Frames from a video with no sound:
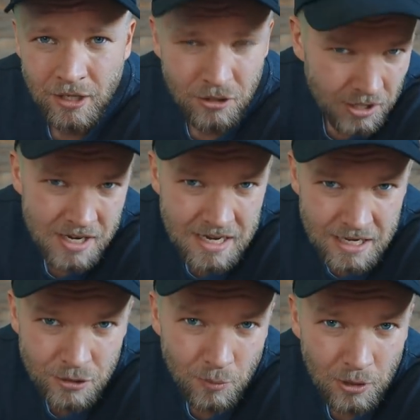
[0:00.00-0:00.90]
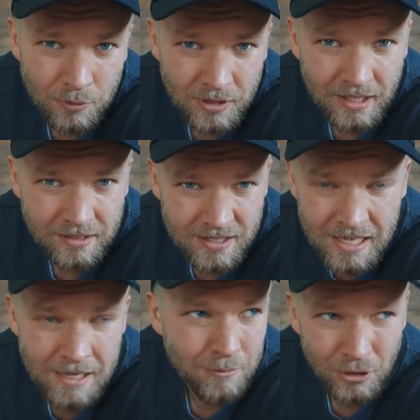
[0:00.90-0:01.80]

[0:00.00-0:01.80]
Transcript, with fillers: you're gonna need to work with a team.